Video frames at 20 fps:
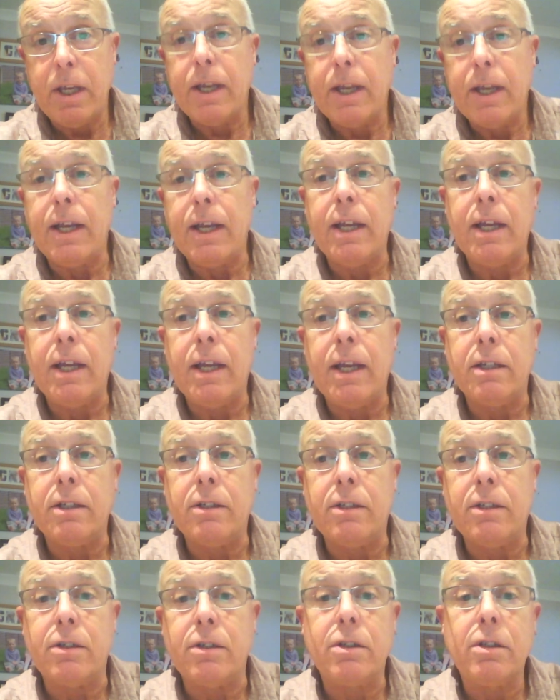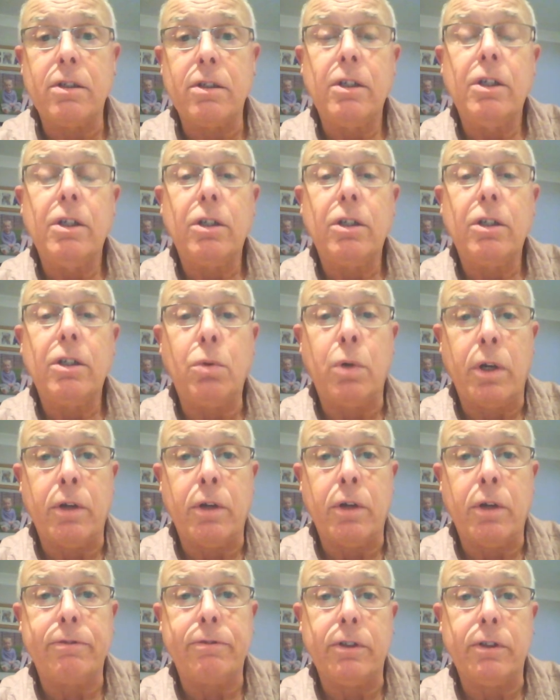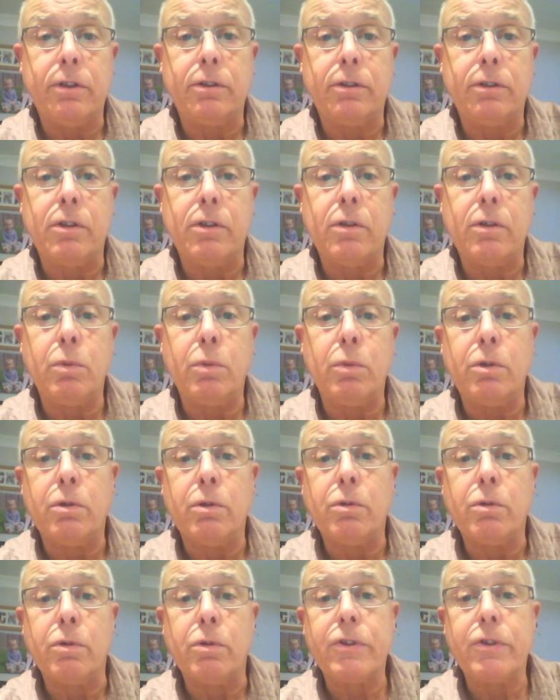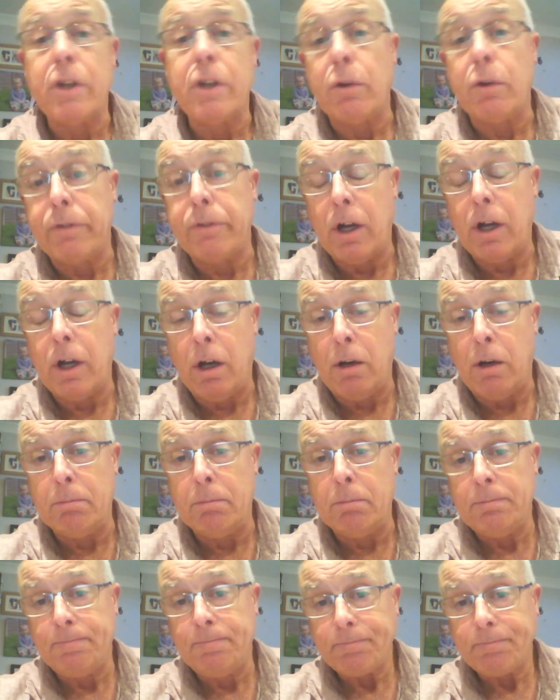and quite often will self-harm,